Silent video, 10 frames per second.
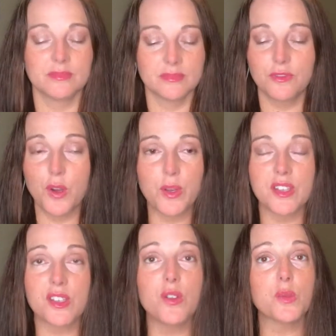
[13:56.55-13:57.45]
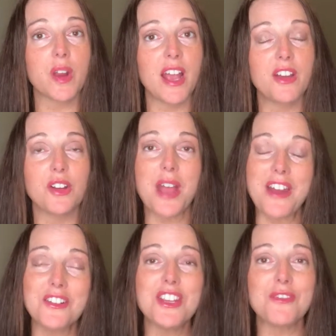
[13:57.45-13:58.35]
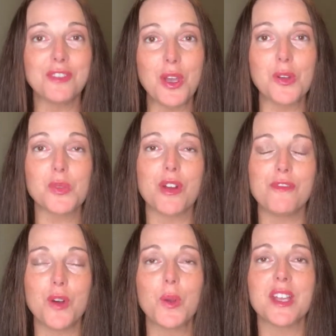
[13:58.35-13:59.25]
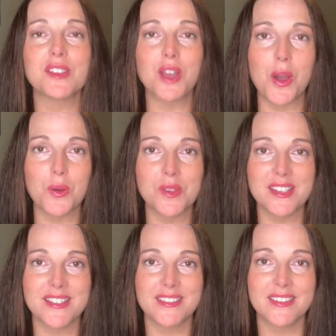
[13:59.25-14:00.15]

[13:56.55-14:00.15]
focus goes, where energy flows, where focus goes.